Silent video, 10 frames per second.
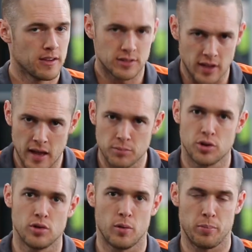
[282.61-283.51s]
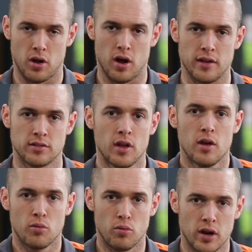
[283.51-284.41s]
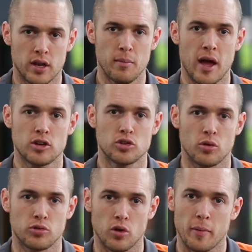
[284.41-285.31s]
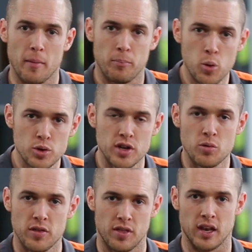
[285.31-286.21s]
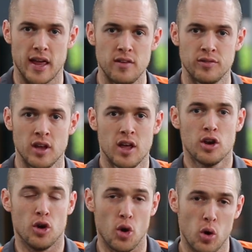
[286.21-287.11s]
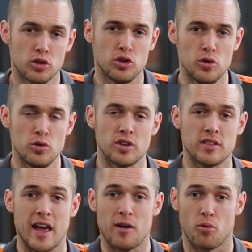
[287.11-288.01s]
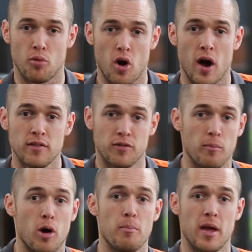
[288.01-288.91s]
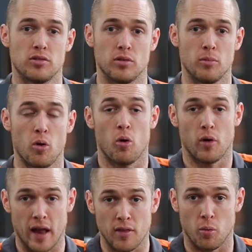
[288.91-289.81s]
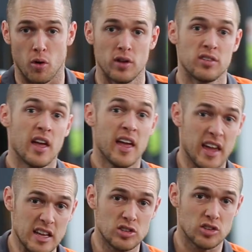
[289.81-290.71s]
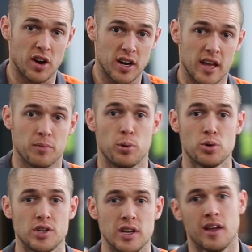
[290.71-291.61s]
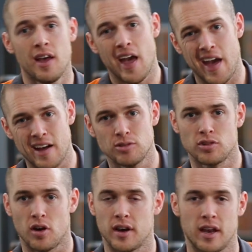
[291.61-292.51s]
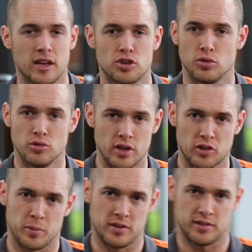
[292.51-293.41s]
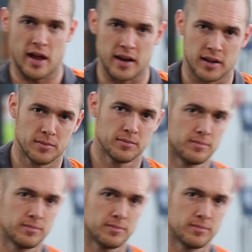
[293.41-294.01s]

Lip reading: Same cue applies. Really make sure it's all about pushing with the left, not using that right for momentum. Or in other words, inside leg pushing, outside leg should just be static.